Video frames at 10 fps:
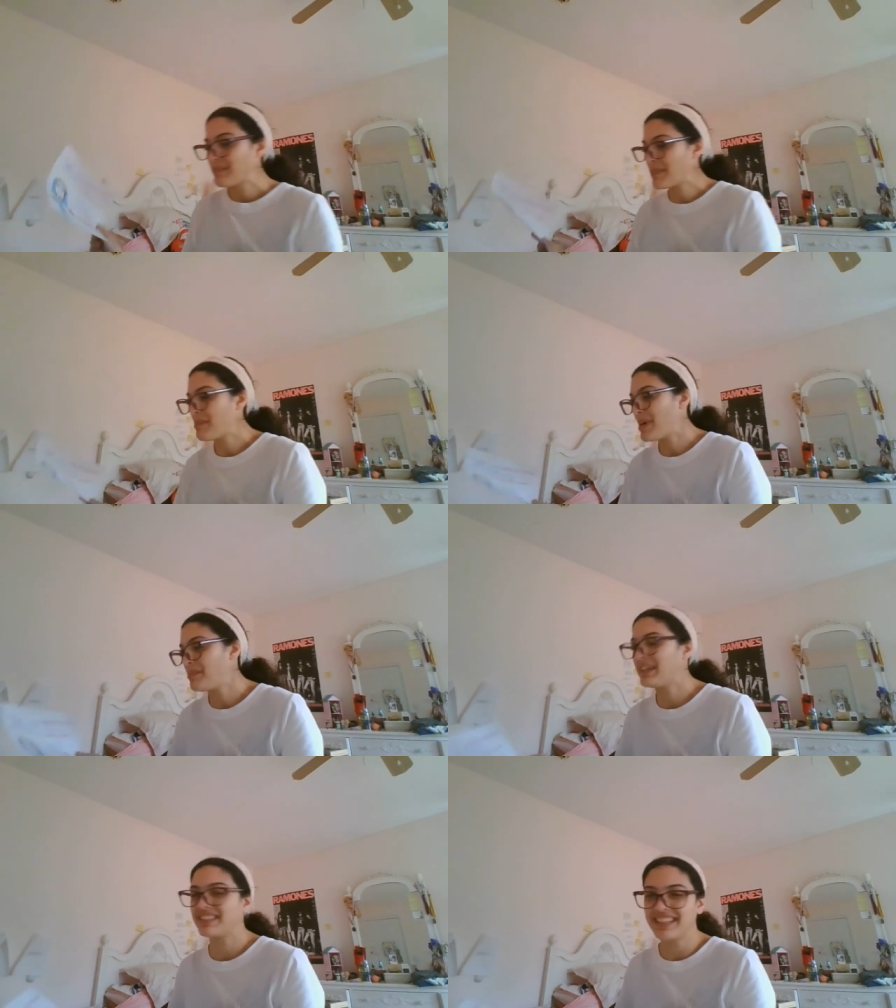My
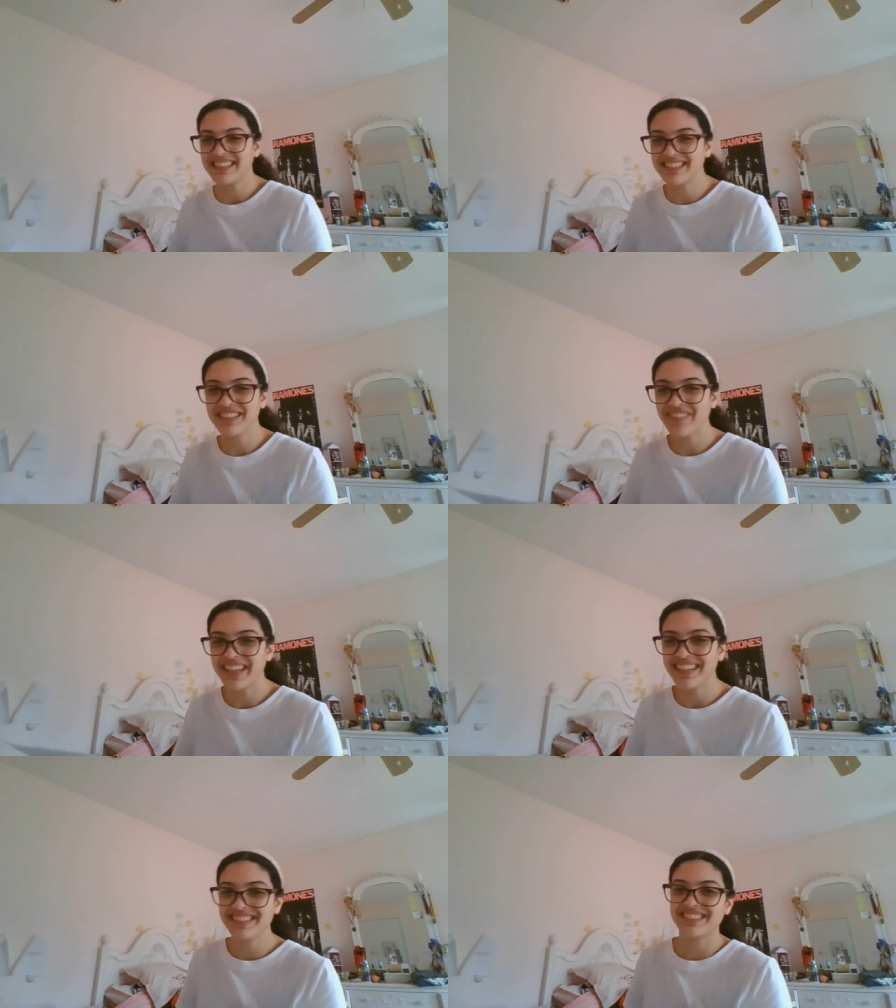mom has an Etsy
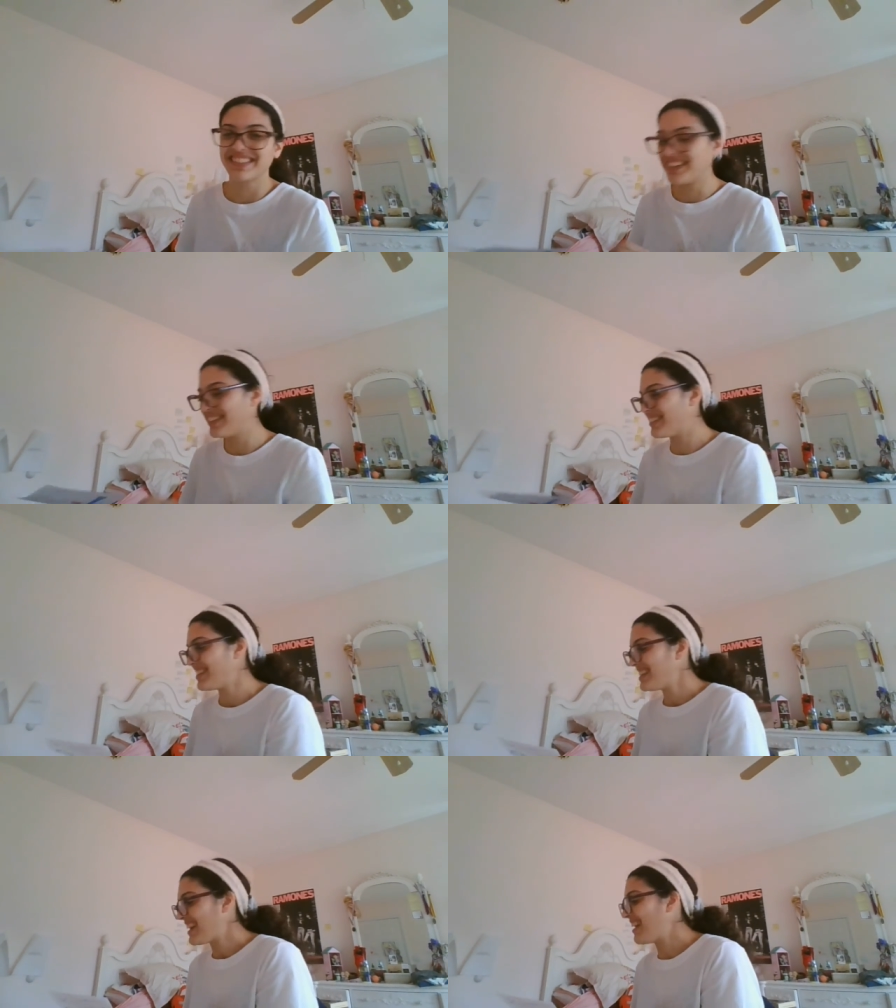page, so
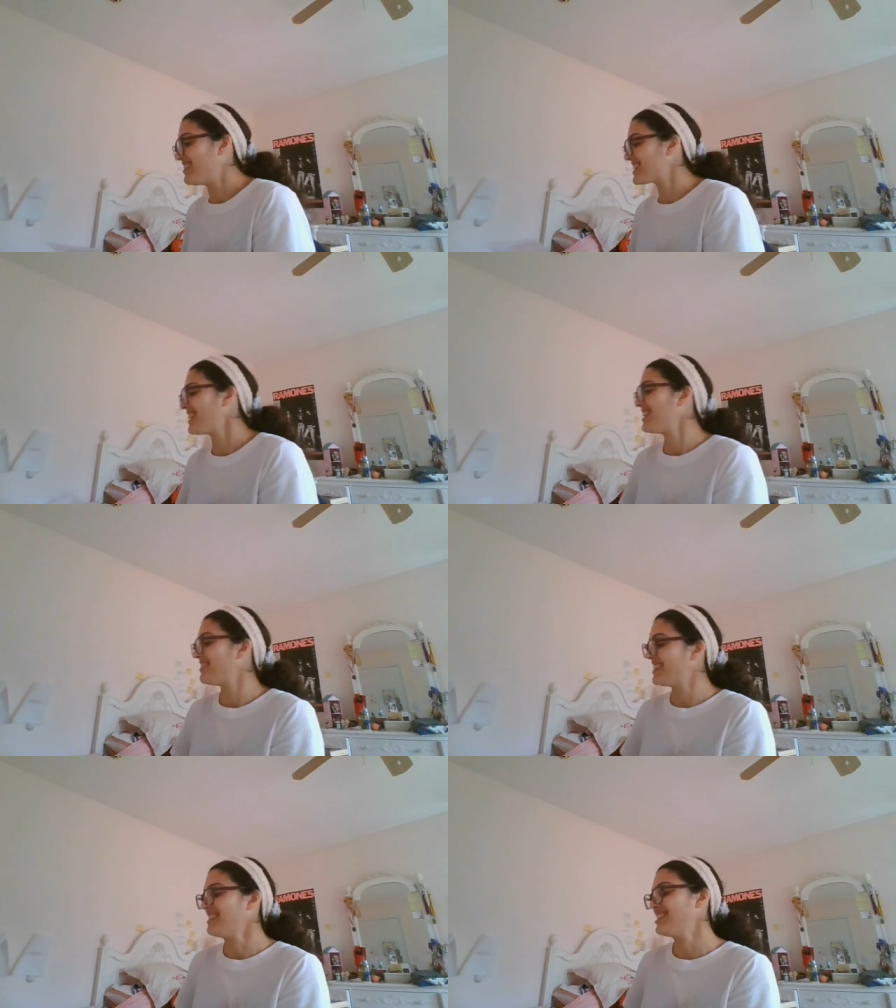I was kind
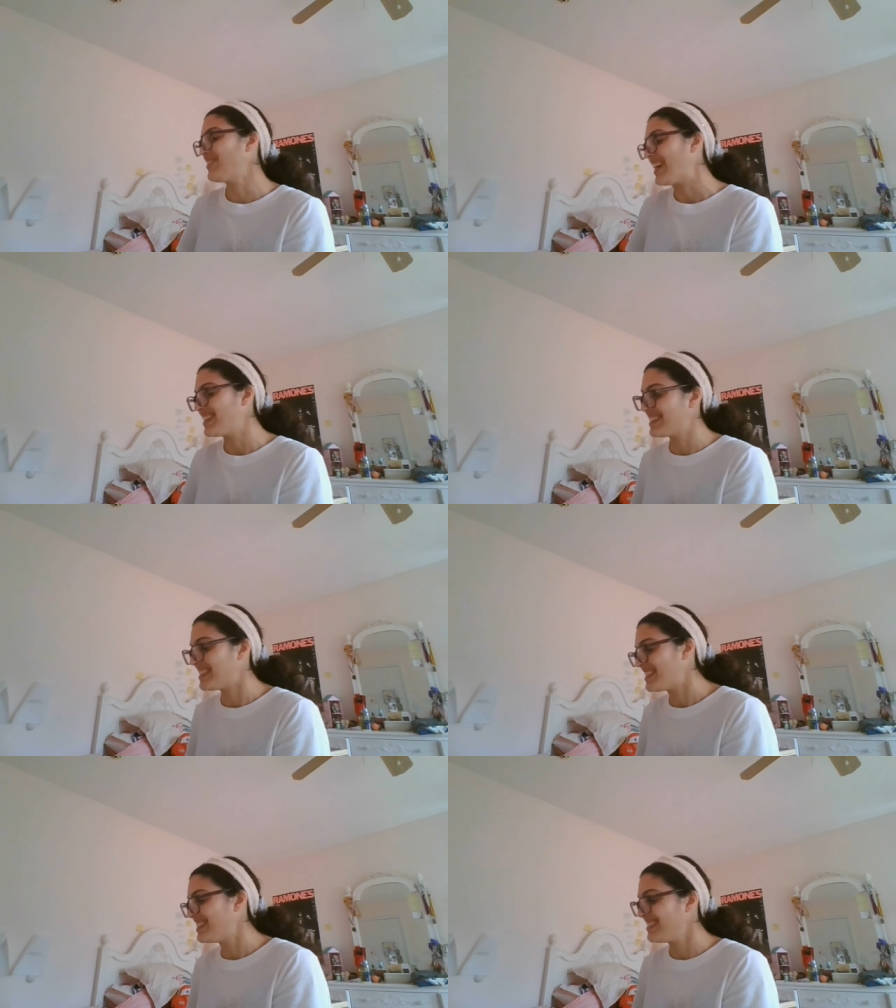of inspired
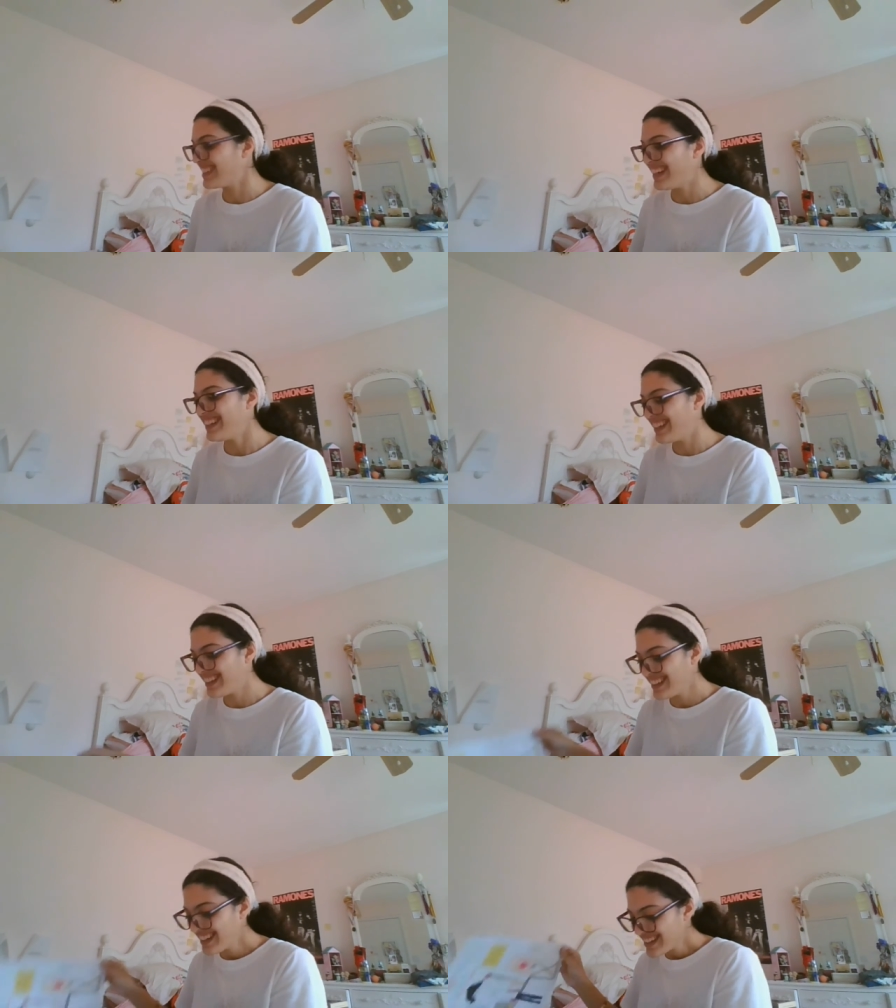to do that.
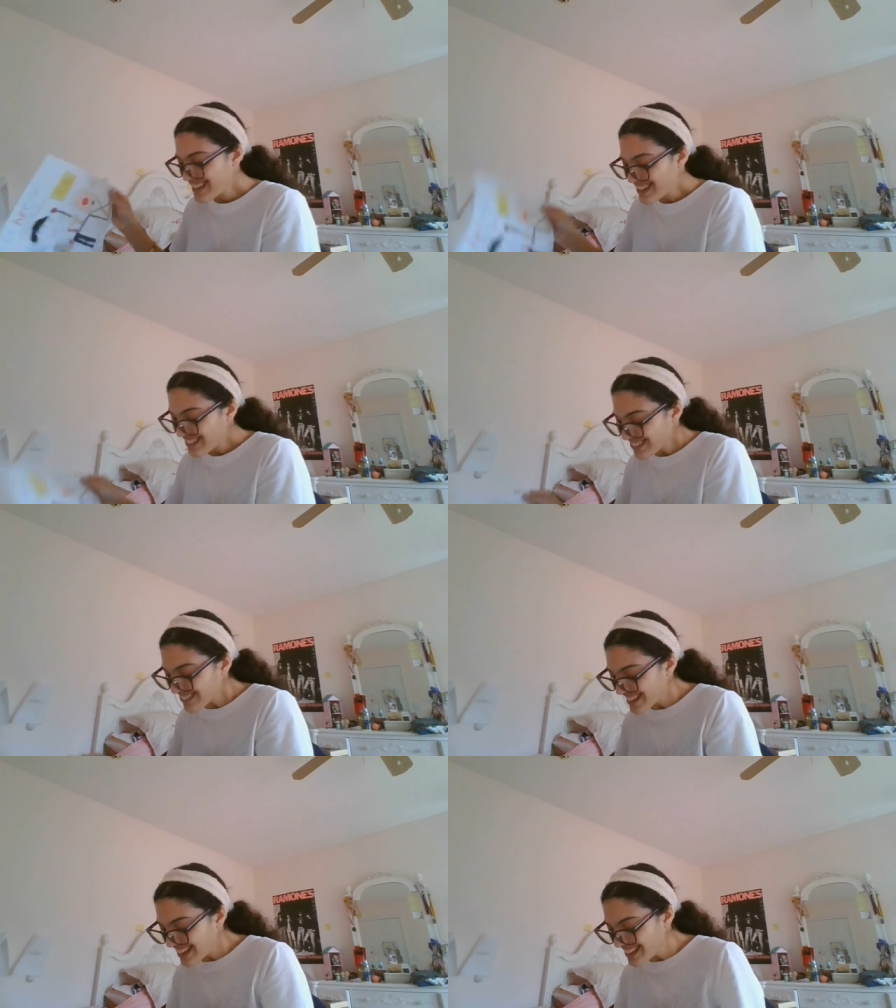
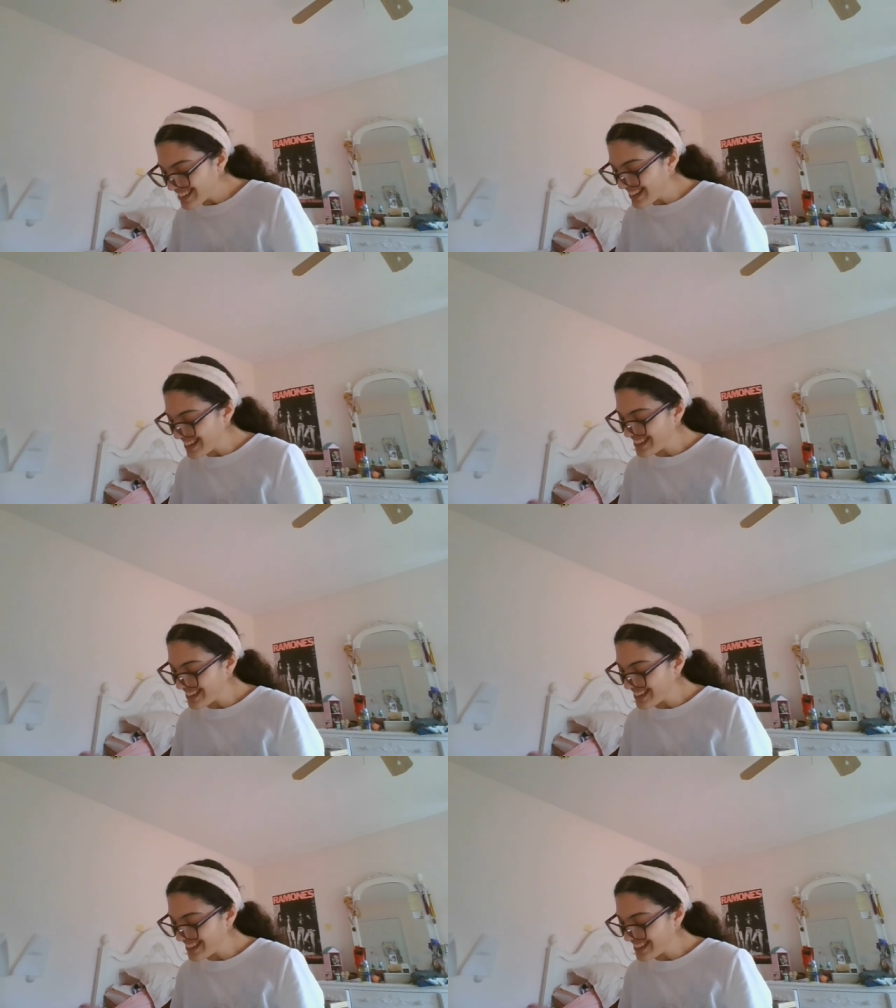Well,